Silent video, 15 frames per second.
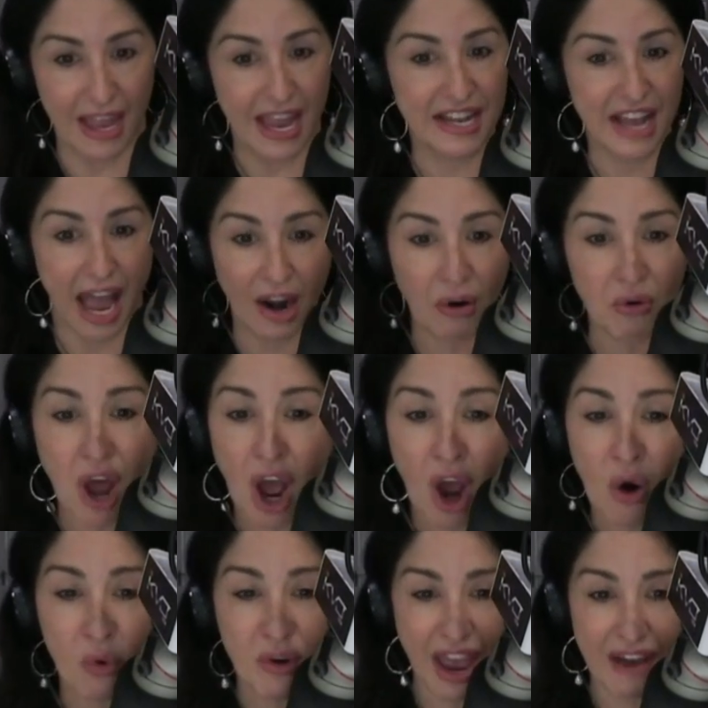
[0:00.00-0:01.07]
I don't
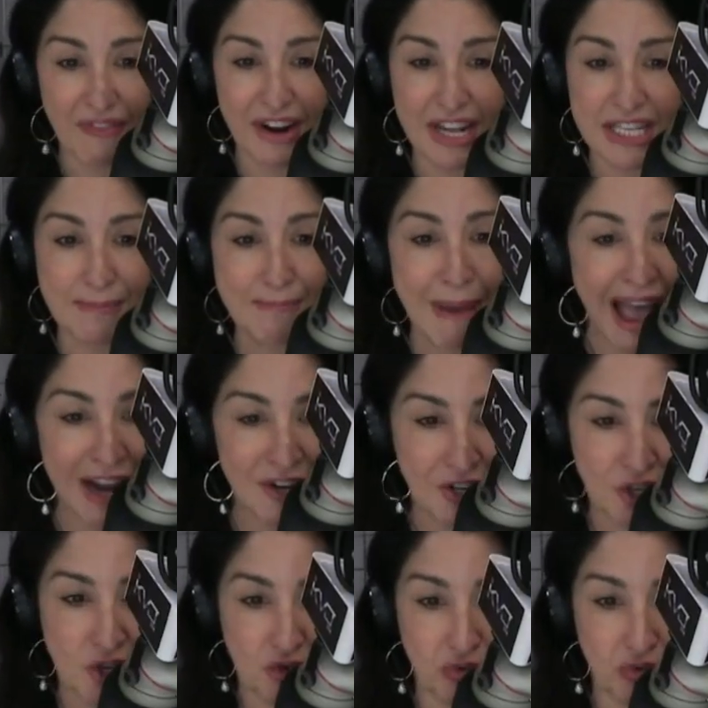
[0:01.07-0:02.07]
know, Kevin. It's a magic